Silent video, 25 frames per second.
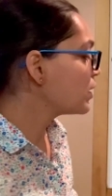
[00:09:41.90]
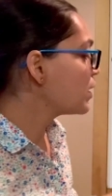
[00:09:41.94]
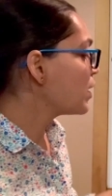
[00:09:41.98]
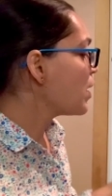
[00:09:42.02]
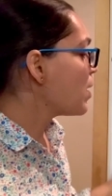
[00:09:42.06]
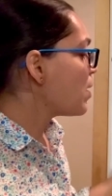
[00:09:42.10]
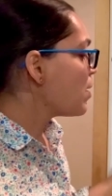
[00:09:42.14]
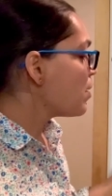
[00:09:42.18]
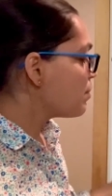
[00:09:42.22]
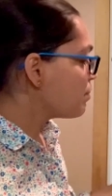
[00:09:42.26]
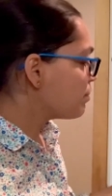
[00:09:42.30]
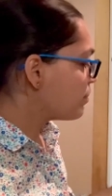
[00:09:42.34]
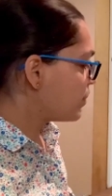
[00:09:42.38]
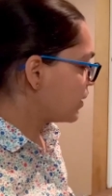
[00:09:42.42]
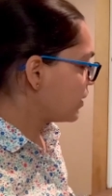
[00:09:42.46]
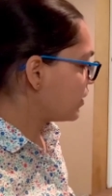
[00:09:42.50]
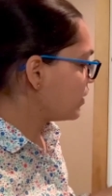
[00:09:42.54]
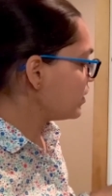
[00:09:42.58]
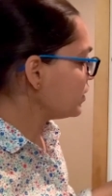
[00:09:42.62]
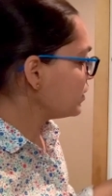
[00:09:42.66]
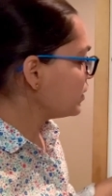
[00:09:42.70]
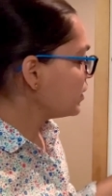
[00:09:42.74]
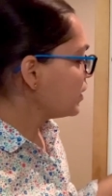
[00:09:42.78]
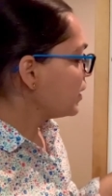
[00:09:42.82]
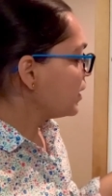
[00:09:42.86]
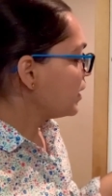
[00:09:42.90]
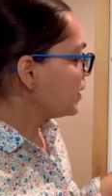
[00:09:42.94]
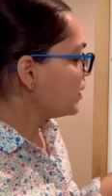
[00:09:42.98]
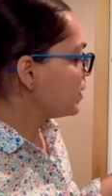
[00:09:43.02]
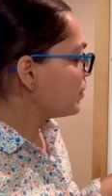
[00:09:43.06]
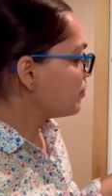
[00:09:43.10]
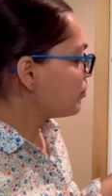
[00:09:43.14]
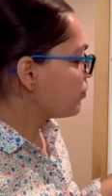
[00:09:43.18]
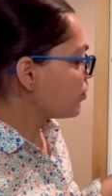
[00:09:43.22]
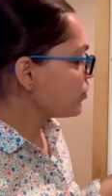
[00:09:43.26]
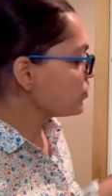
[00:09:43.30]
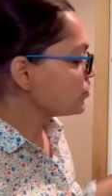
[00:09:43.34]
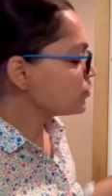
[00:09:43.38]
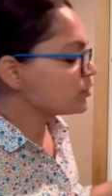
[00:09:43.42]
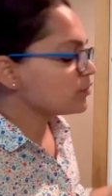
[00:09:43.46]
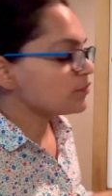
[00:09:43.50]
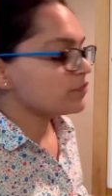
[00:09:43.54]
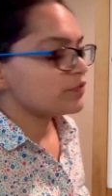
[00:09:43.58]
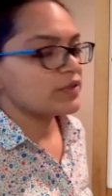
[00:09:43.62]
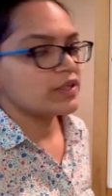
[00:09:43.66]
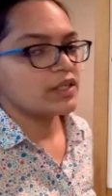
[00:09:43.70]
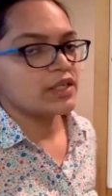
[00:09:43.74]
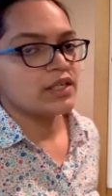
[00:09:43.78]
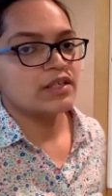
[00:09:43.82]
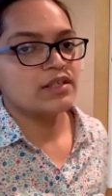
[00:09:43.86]
But an apostrophe
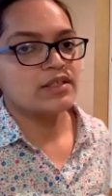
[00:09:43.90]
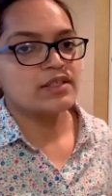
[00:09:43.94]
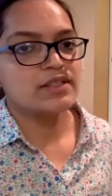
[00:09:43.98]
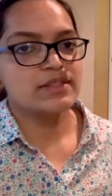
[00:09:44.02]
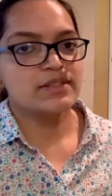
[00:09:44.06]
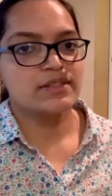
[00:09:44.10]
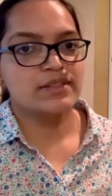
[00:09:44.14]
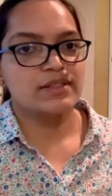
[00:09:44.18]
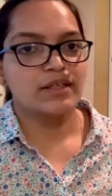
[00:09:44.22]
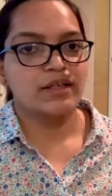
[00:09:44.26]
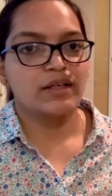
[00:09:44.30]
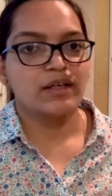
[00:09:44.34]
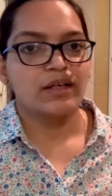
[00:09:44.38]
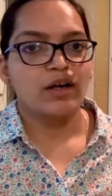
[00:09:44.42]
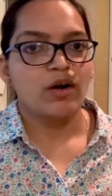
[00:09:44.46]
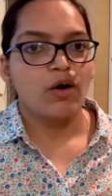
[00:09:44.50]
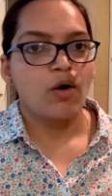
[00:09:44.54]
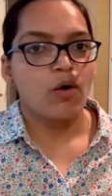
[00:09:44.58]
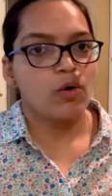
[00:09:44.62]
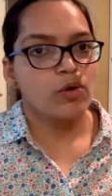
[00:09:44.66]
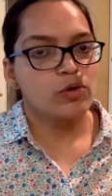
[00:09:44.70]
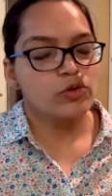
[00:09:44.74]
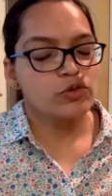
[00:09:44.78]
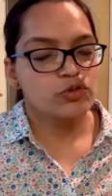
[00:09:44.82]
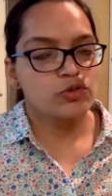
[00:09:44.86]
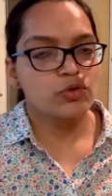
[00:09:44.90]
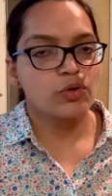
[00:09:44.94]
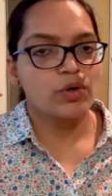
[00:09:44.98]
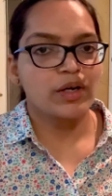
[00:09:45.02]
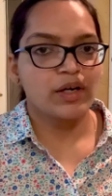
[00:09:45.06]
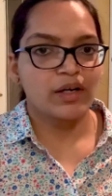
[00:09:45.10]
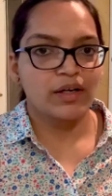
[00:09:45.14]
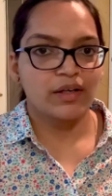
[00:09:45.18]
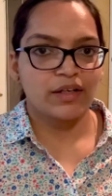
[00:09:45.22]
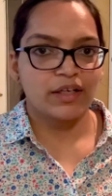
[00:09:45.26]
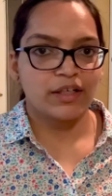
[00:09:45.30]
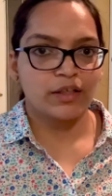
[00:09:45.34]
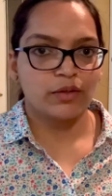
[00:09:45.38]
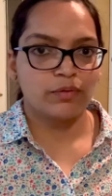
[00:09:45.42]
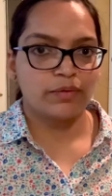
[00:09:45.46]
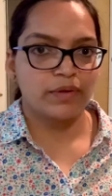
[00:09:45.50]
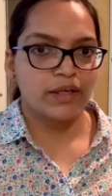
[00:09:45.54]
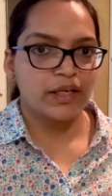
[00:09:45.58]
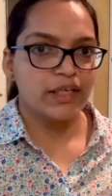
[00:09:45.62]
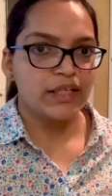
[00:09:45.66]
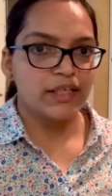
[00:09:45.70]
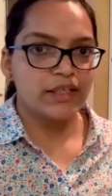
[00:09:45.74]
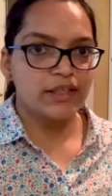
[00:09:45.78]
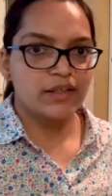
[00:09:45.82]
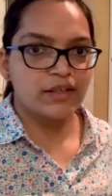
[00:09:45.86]
is also a correct way
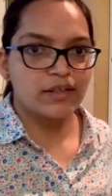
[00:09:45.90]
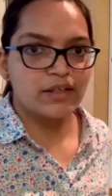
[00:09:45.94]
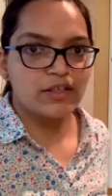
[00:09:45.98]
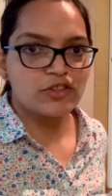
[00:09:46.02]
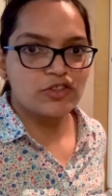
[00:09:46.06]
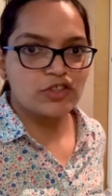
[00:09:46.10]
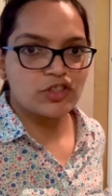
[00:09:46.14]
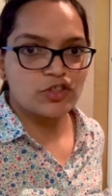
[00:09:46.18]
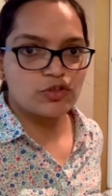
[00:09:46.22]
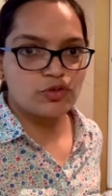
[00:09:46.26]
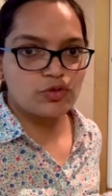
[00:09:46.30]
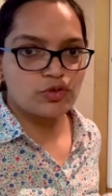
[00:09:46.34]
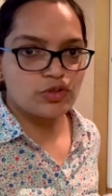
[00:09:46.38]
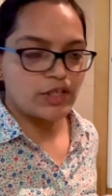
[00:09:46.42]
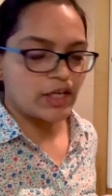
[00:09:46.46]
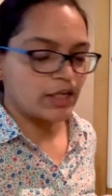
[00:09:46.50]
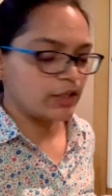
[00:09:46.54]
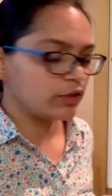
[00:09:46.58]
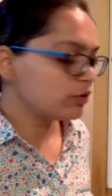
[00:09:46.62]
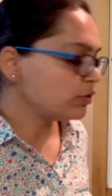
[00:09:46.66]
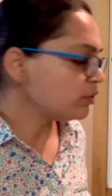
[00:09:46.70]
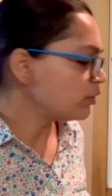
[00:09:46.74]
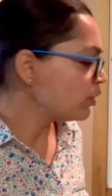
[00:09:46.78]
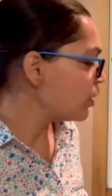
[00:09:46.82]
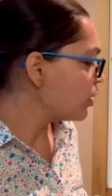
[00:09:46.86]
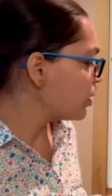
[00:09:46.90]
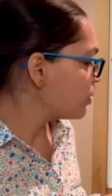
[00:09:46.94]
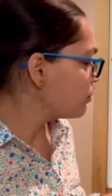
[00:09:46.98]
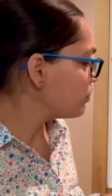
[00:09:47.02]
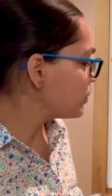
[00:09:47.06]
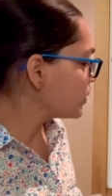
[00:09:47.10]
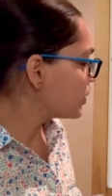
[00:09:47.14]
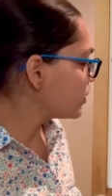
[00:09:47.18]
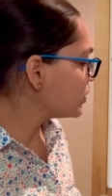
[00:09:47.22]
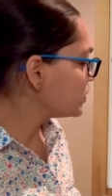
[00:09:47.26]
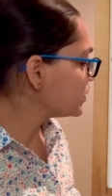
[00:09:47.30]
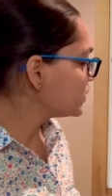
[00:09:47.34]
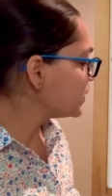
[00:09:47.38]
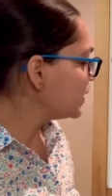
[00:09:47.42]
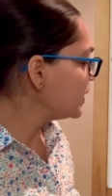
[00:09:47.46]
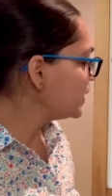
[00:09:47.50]
here, just to tell you, because it